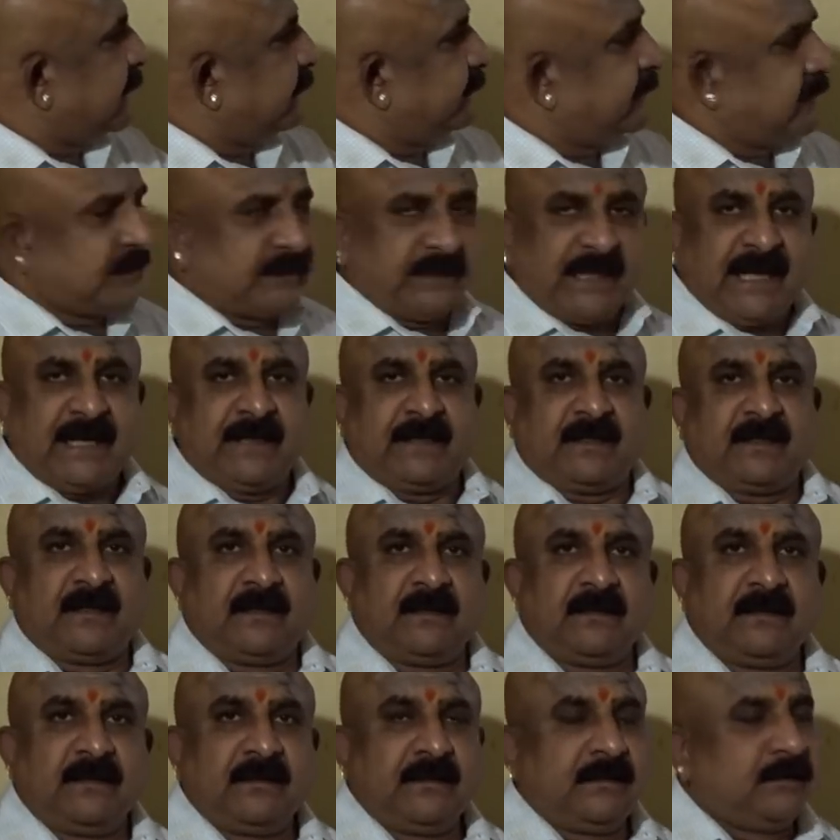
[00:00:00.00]
after that.
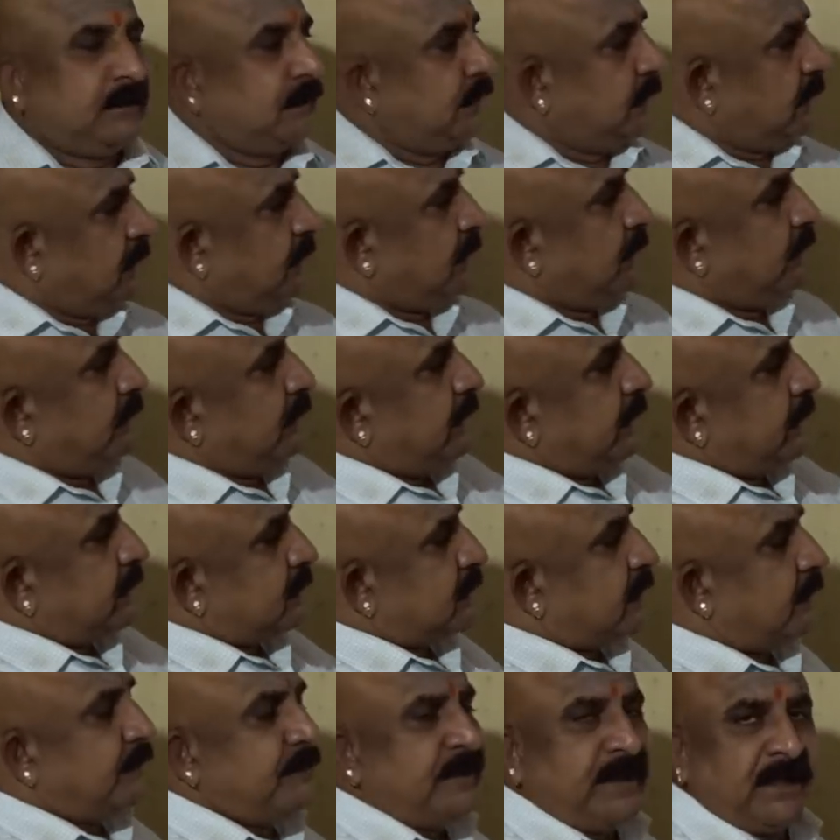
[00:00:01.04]
Now let us
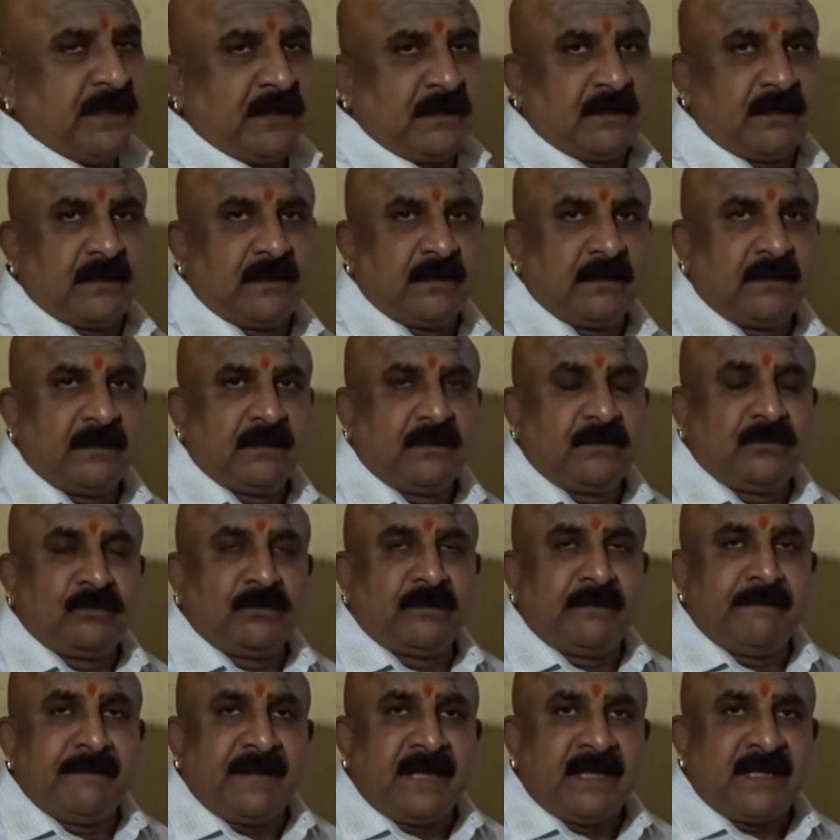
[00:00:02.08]
come here to
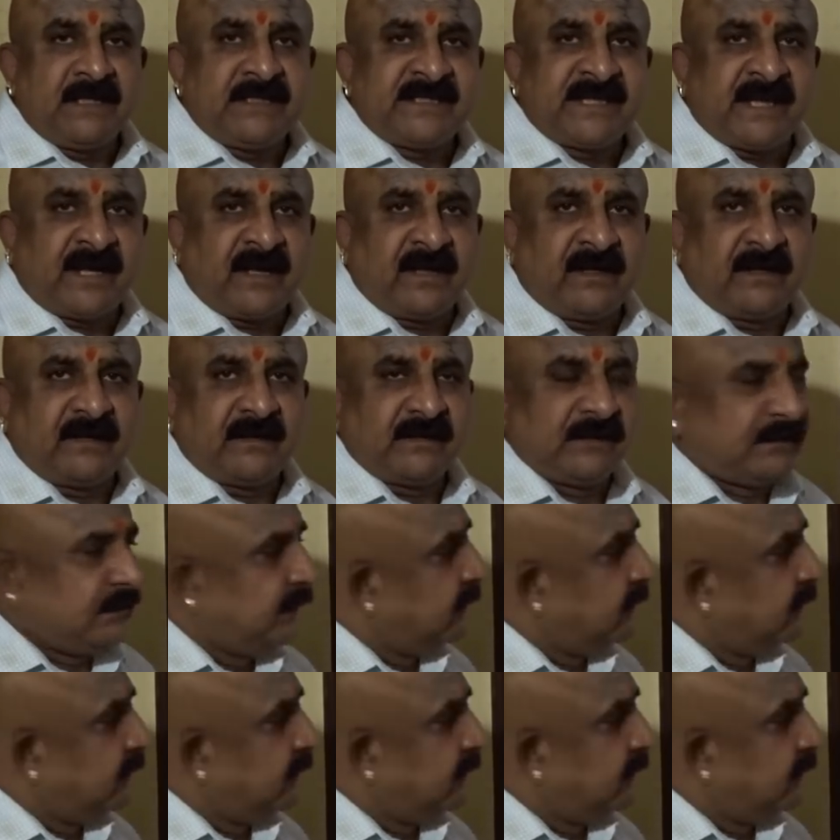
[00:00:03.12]
the male chart.